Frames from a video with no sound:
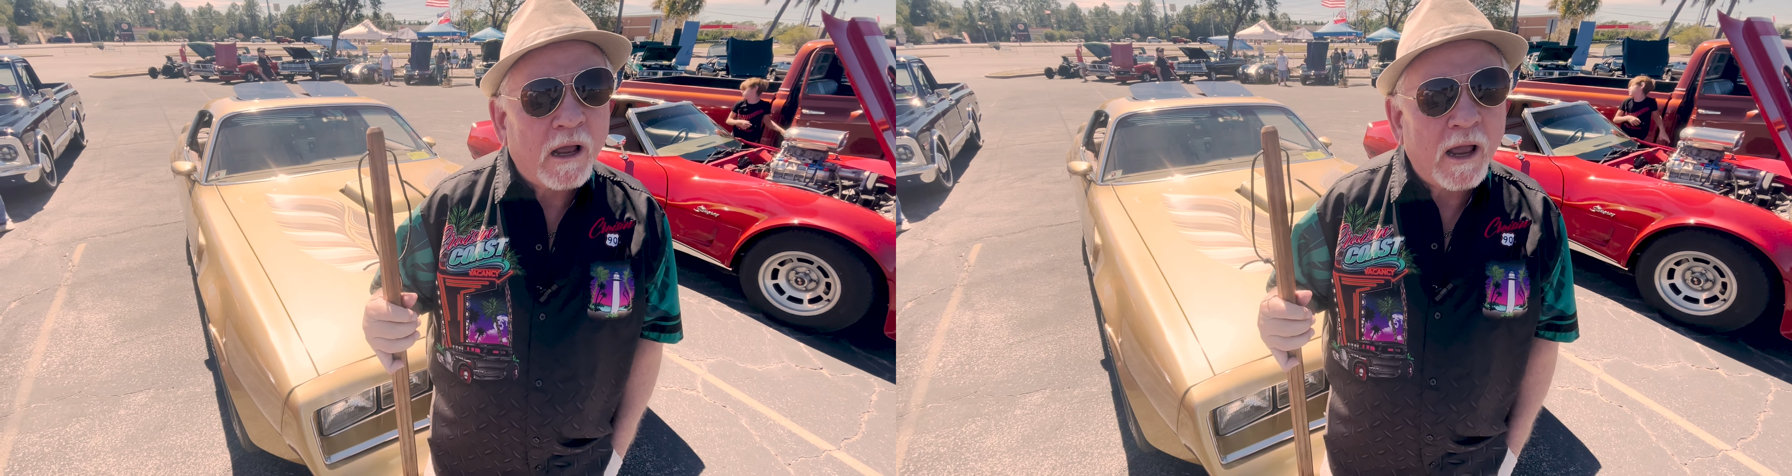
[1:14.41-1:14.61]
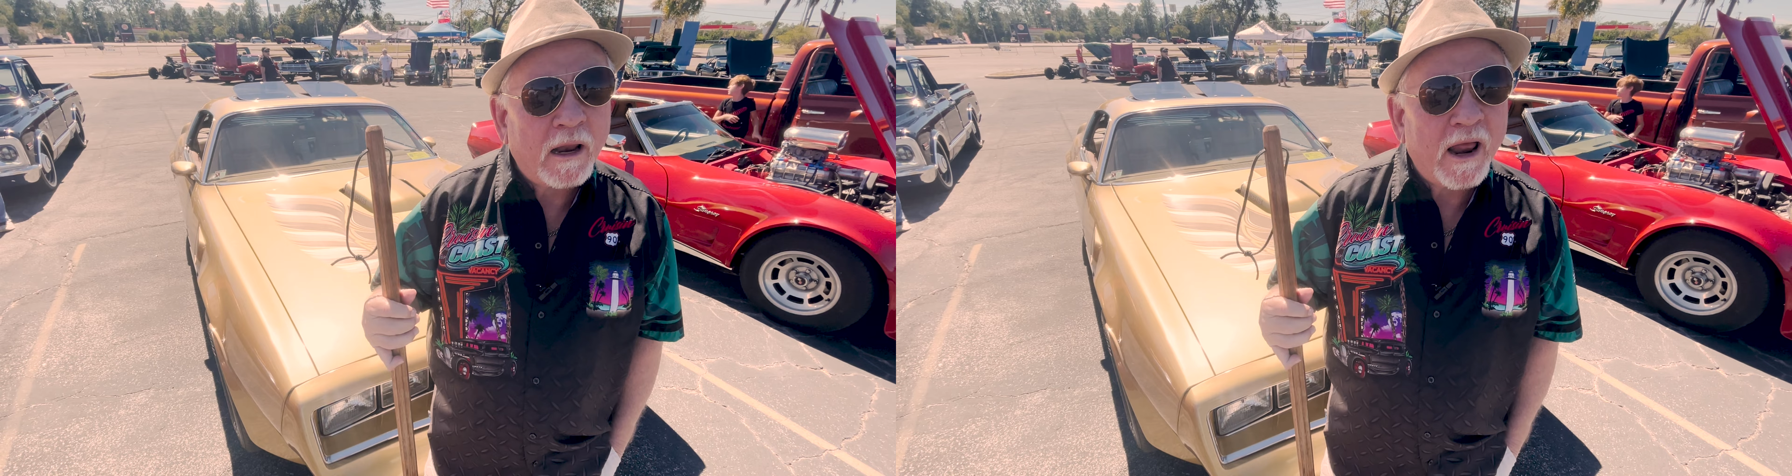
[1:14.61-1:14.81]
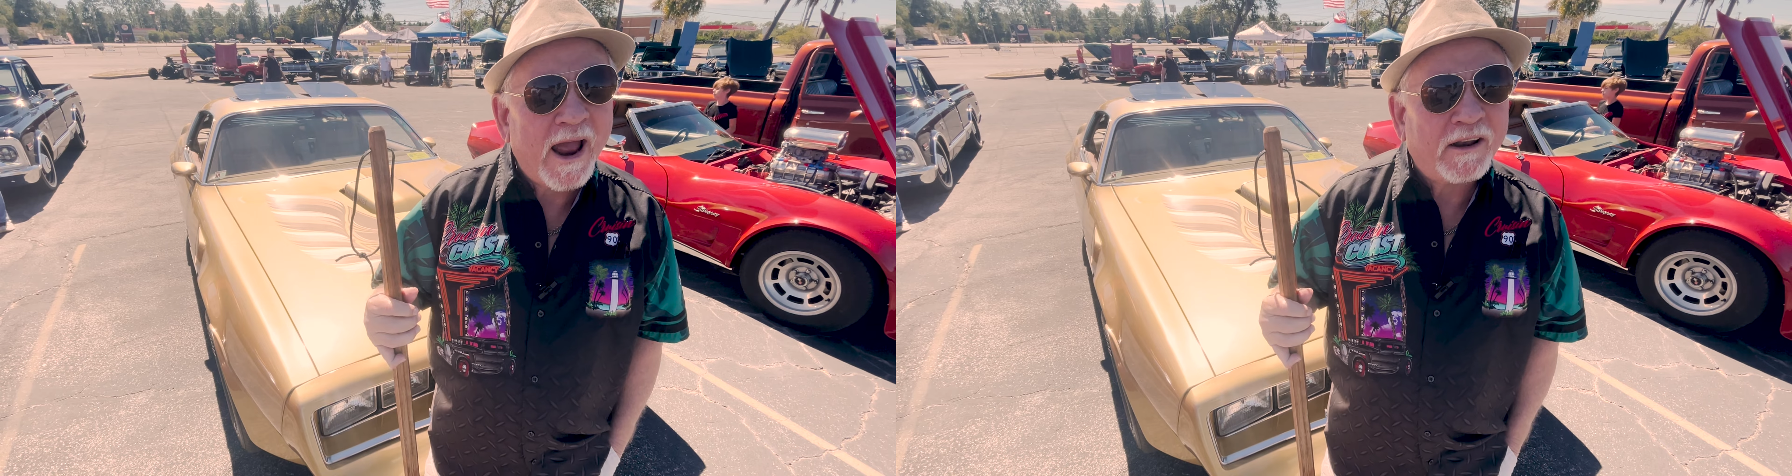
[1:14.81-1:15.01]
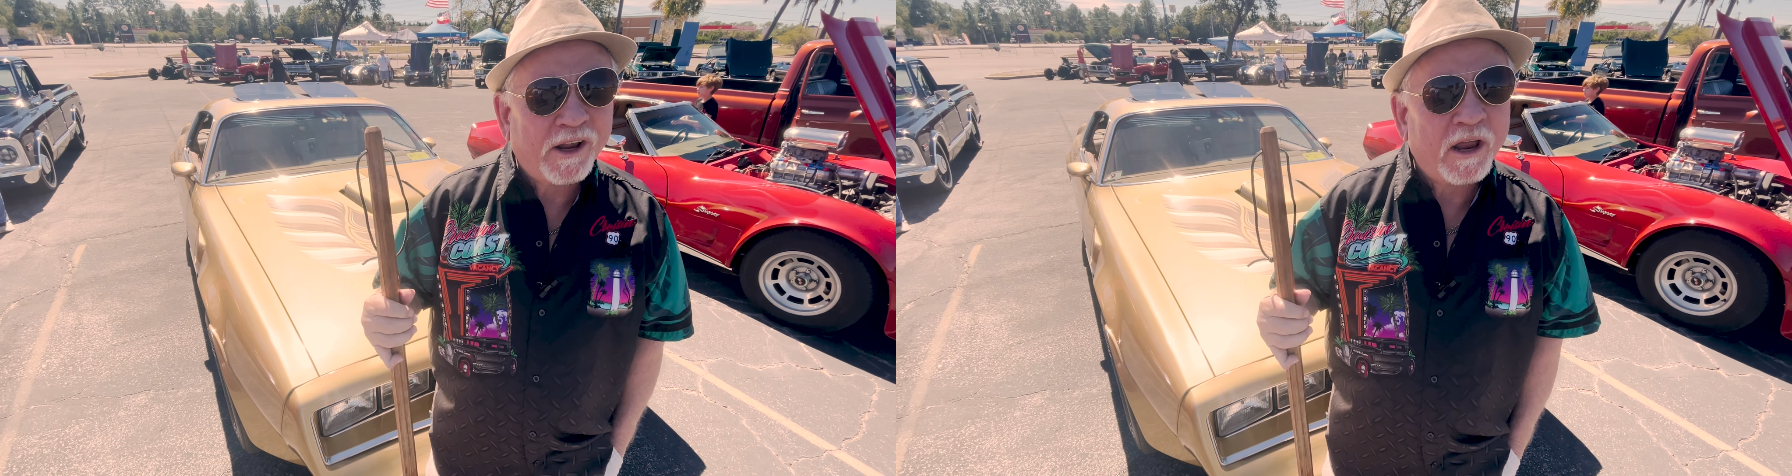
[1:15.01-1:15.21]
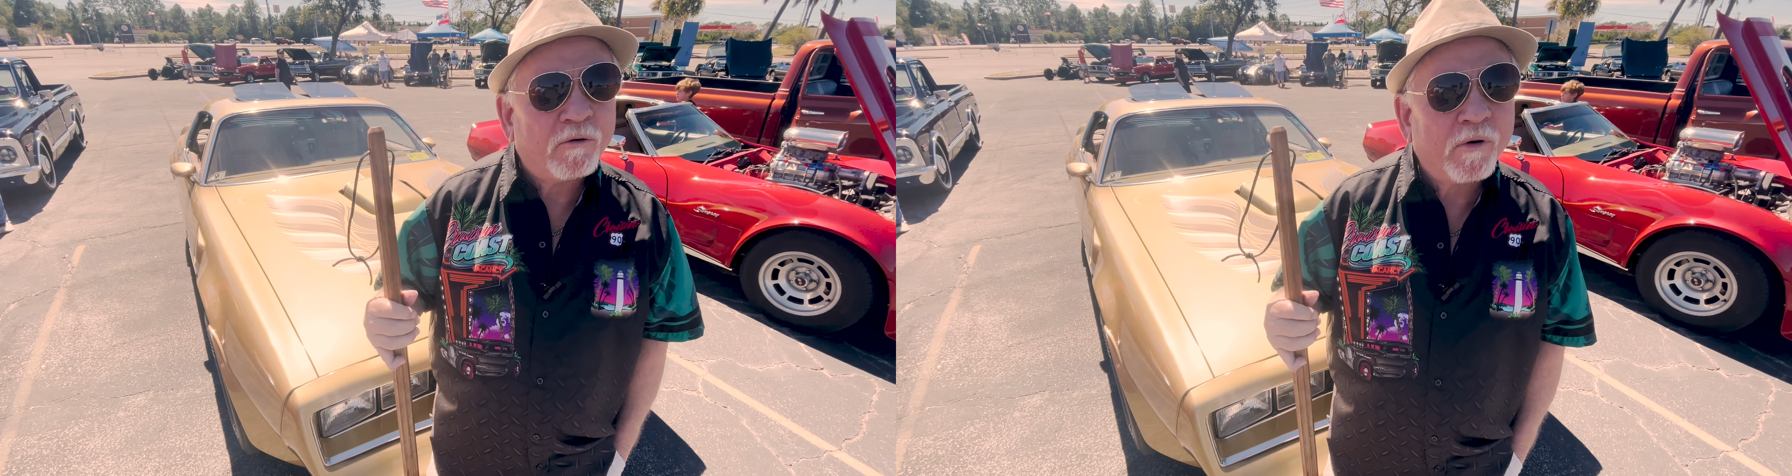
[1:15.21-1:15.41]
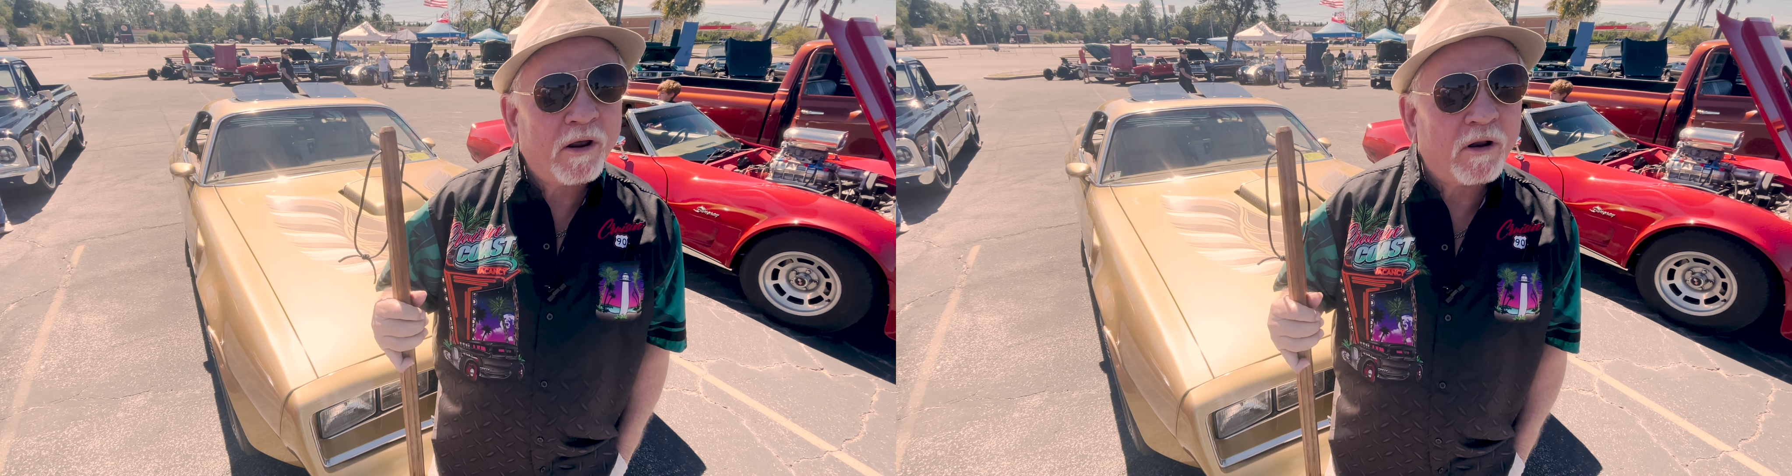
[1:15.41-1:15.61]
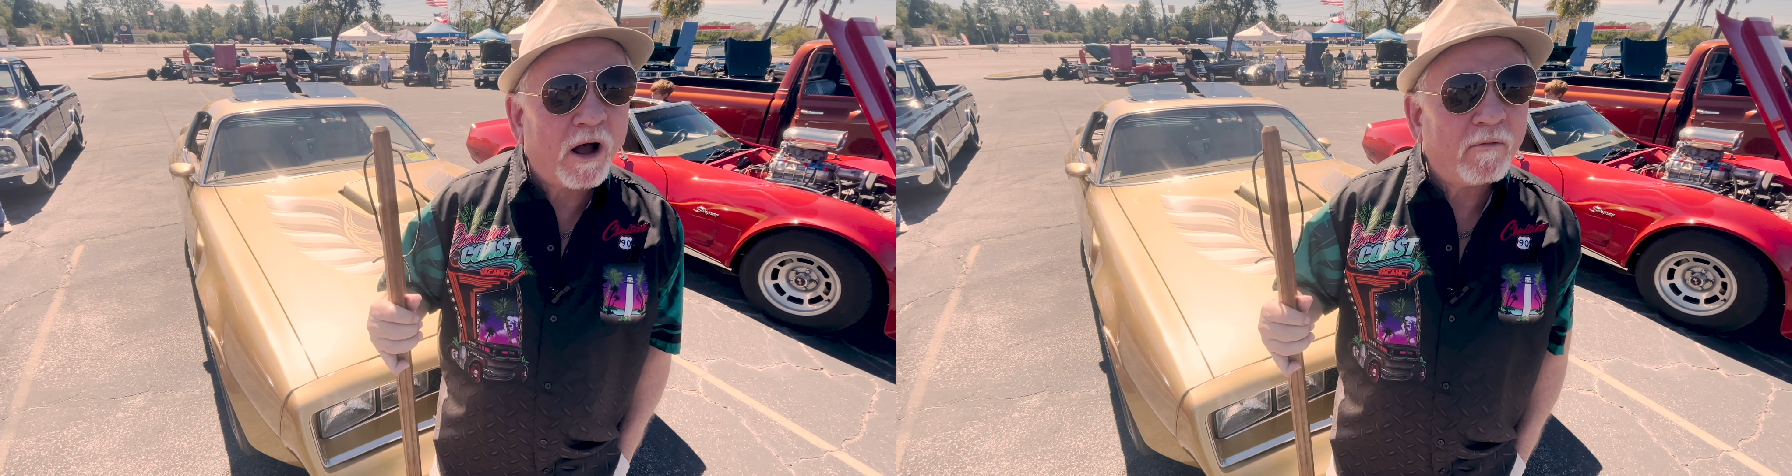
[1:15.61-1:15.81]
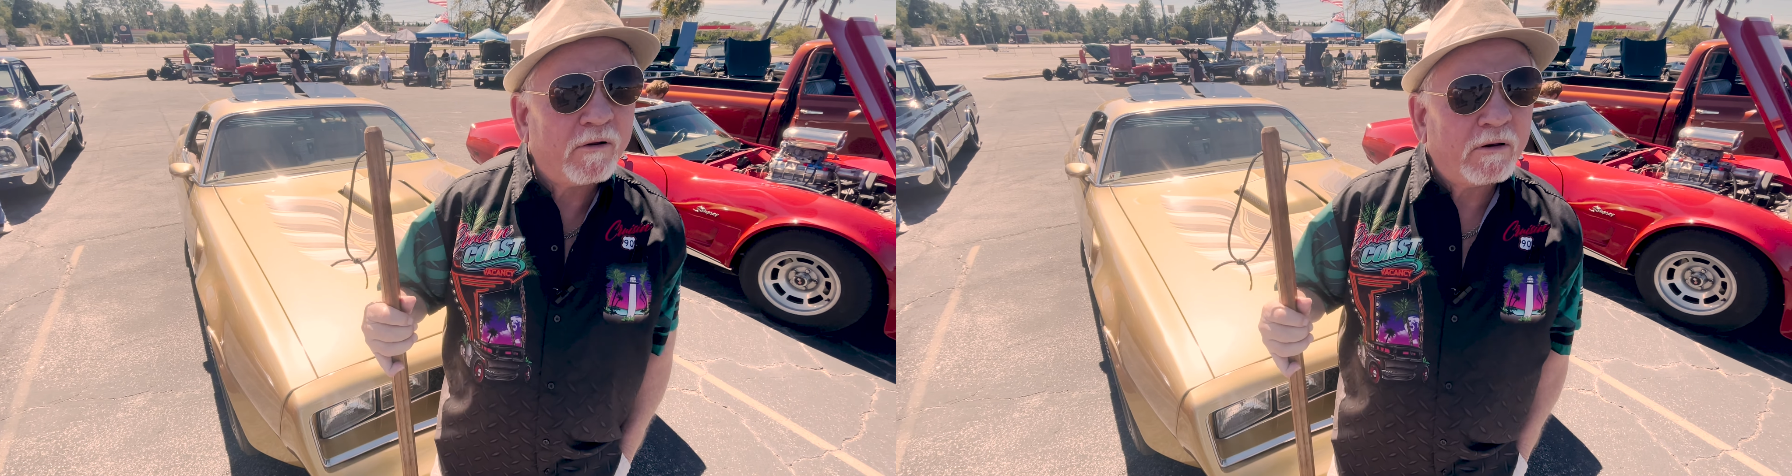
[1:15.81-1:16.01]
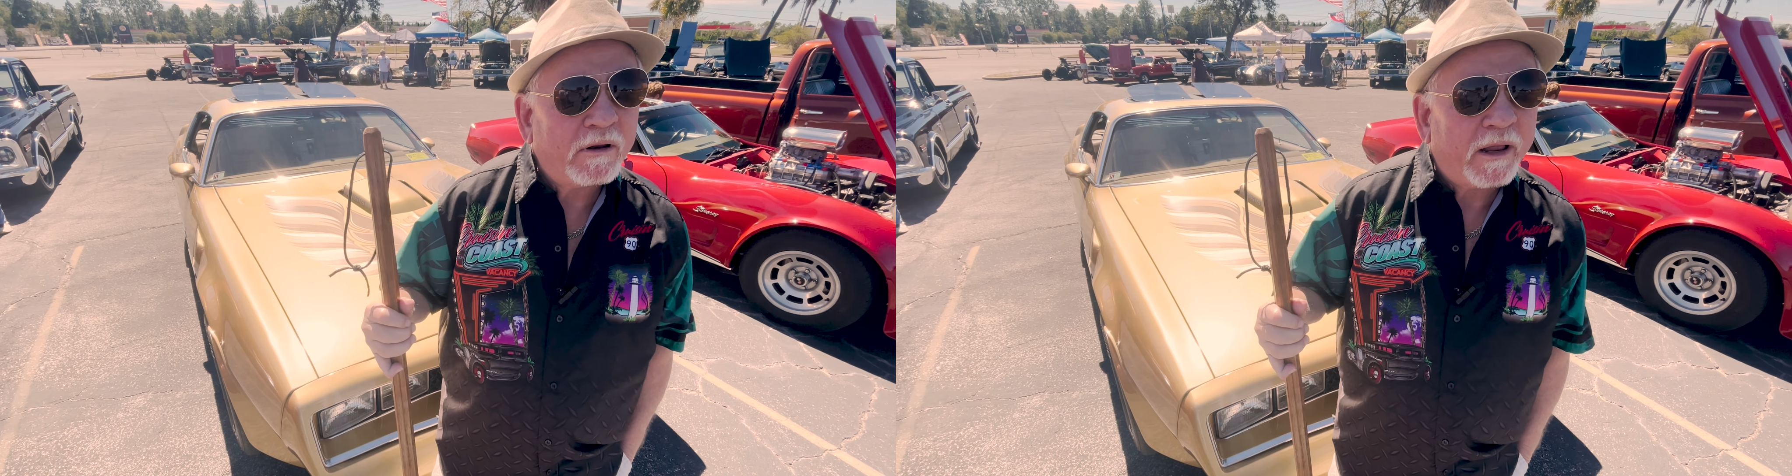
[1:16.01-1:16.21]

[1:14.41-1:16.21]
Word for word: and had to get rid of it.